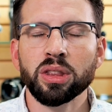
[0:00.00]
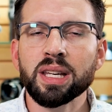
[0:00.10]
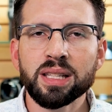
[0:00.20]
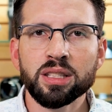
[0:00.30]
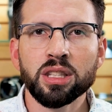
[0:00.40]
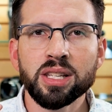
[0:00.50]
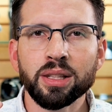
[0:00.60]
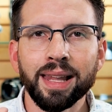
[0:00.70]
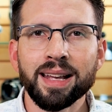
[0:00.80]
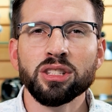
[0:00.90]

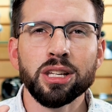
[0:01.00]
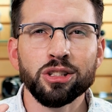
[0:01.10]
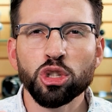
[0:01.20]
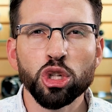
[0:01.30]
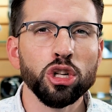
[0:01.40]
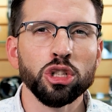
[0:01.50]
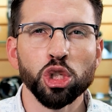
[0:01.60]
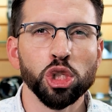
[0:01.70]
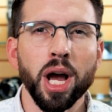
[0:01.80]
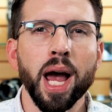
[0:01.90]
This lens is just
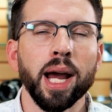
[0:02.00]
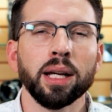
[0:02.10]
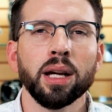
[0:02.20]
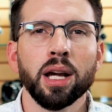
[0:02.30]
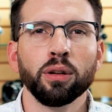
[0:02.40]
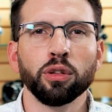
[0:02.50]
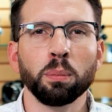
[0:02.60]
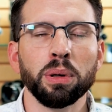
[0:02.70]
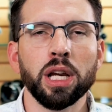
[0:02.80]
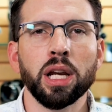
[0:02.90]
shy
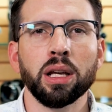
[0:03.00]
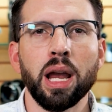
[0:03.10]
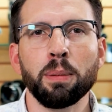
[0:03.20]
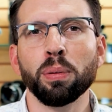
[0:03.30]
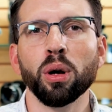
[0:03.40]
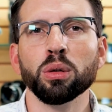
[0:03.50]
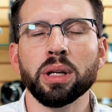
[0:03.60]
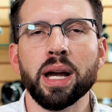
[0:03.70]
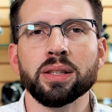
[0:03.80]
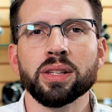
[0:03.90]
from being a pro
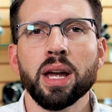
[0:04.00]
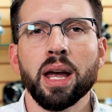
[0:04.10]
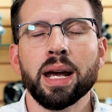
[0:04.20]
lens,